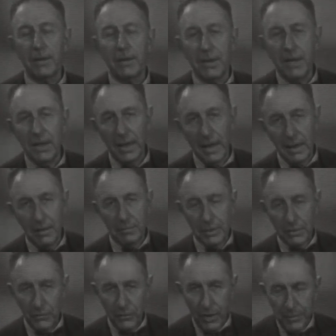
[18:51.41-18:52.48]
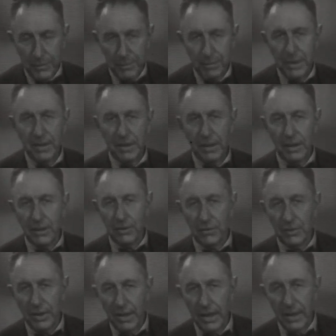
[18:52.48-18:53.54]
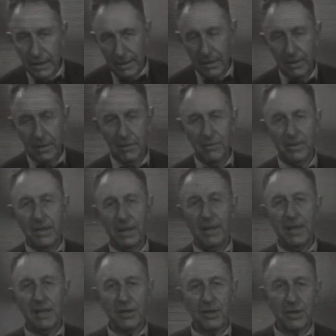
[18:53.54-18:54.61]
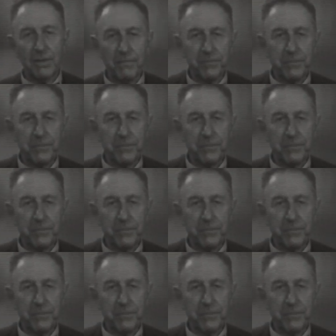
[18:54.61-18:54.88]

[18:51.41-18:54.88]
the element from the beginning to the end of the reaction.